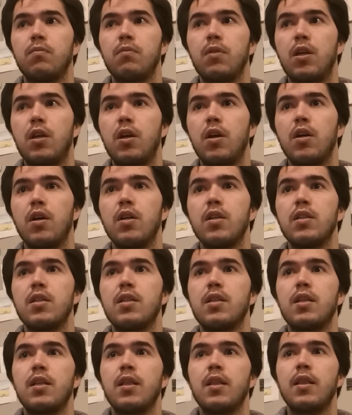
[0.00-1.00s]

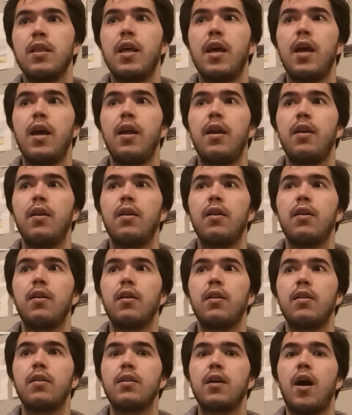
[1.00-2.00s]
because then
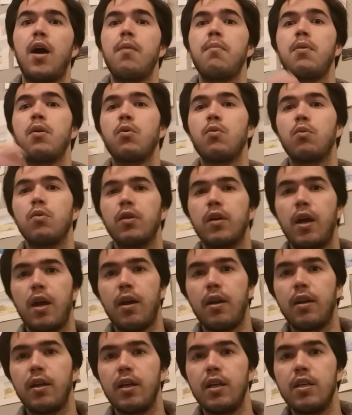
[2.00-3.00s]
timing will
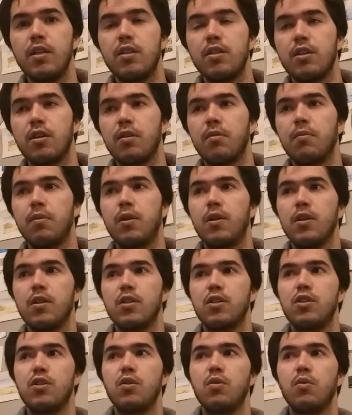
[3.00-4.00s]
get easier
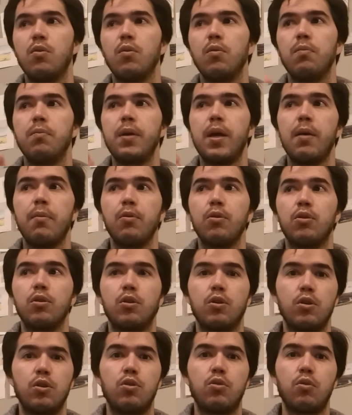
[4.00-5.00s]
because you'll be able to
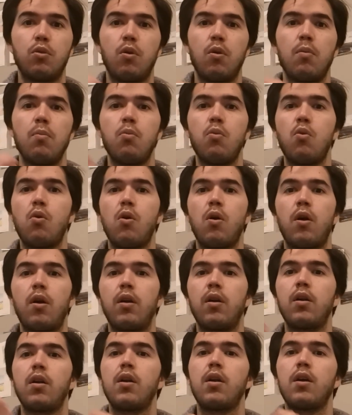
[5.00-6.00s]
control
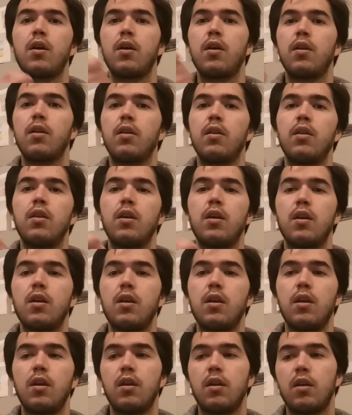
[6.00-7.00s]
more
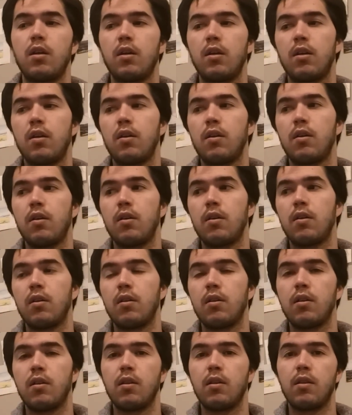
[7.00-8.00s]
the
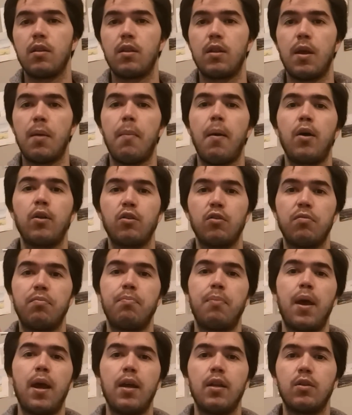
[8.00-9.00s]
amount
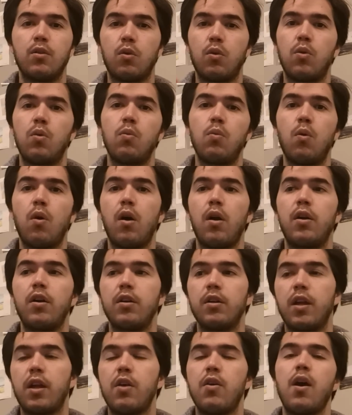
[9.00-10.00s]
of paint or
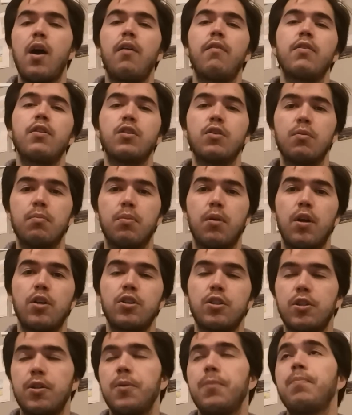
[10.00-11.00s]
water that you have in your
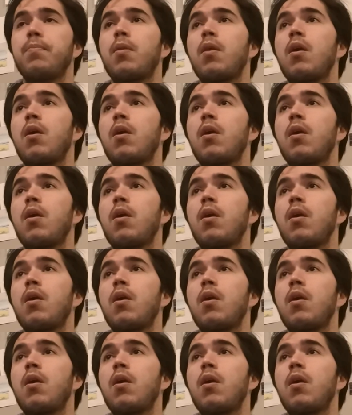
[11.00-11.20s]
brush.